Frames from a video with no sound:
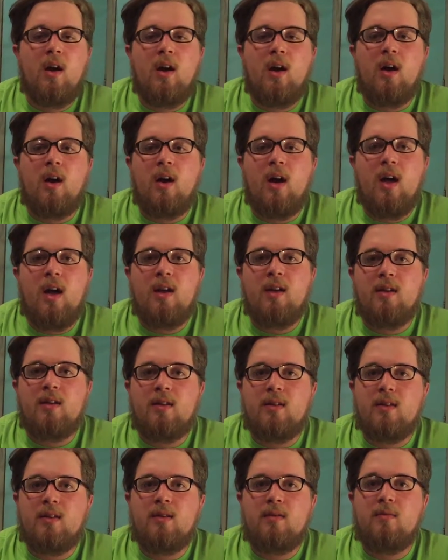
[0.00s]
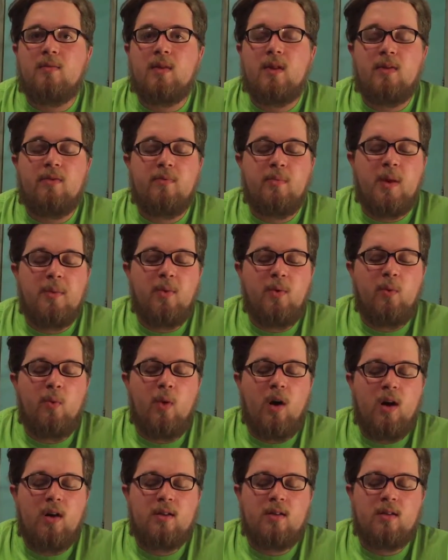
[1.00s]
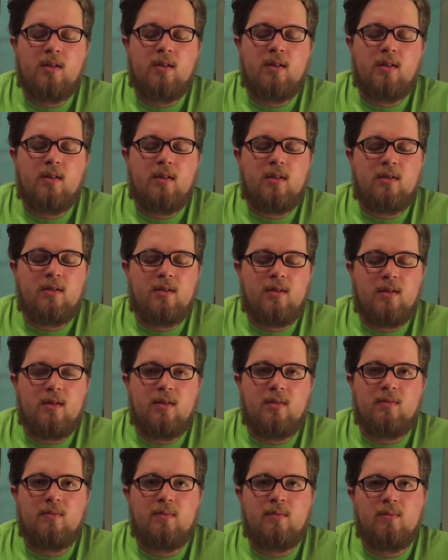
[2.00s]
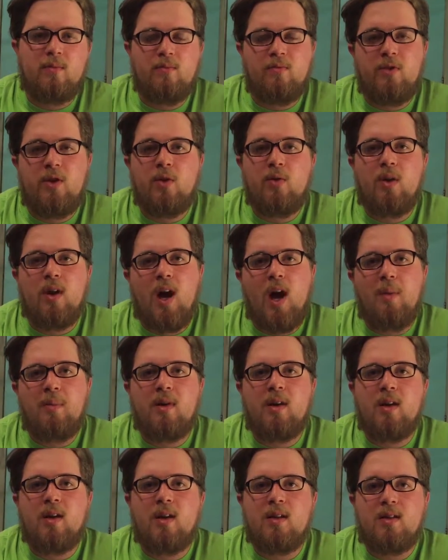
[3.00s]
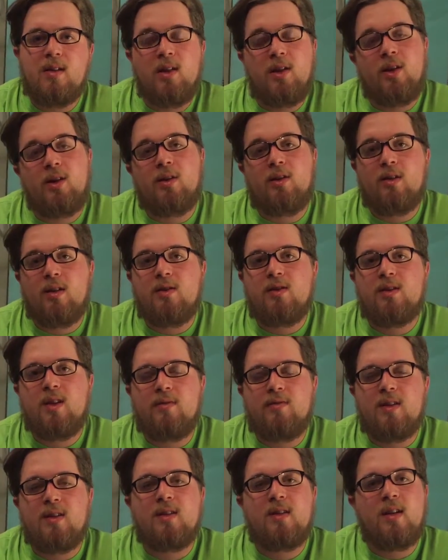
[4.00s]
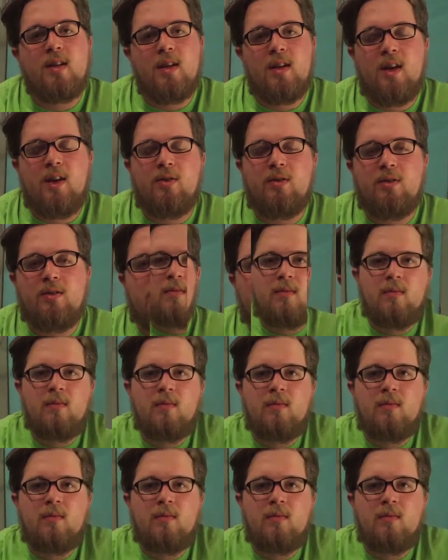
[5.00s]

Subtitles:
And if people want to view comedy, it's here. They just have to seek it out.